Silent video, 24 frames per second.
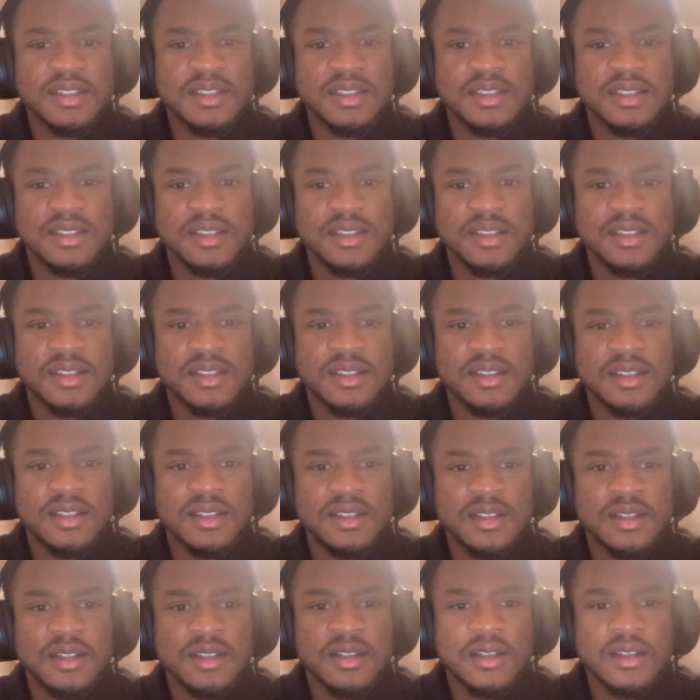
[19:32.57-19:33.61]
4 blocks per
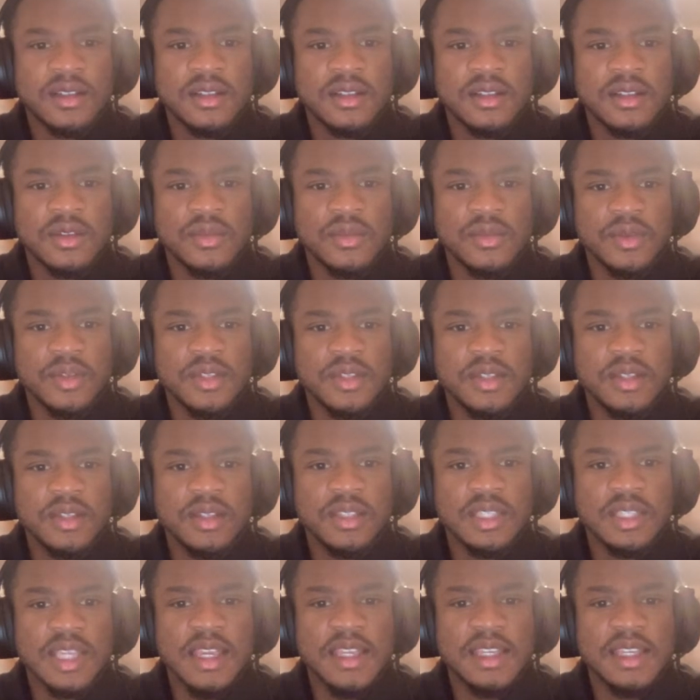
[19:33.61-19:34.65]
game.
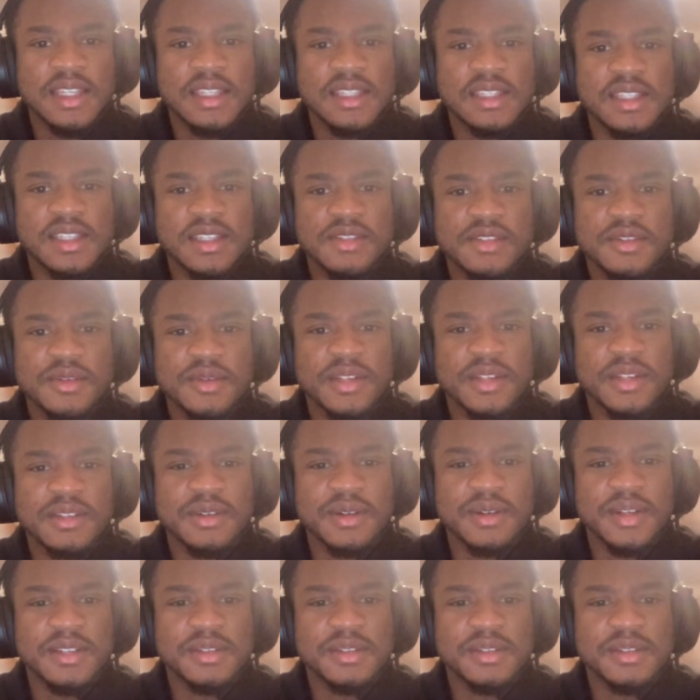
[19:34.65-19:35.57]
3. Yeah. You're right.